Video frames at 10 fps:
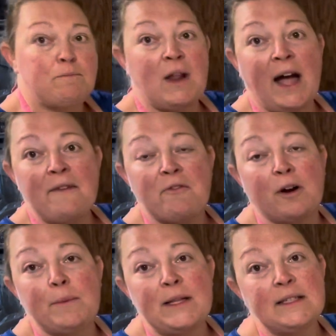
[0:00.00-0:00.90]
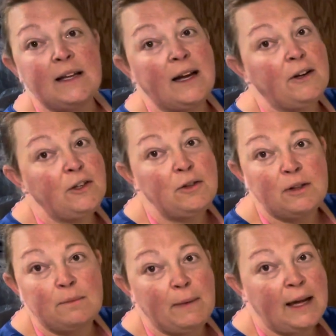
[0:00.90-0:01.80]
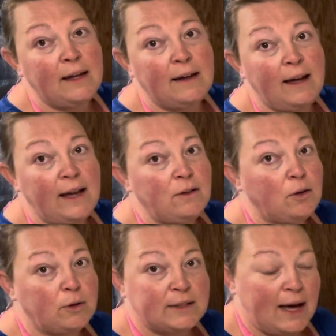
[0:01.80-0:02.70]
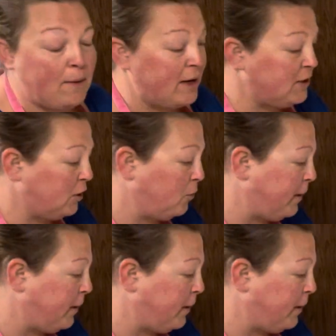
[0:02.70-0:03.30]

knife or a pizza cutter, you could make egg noodles that way too.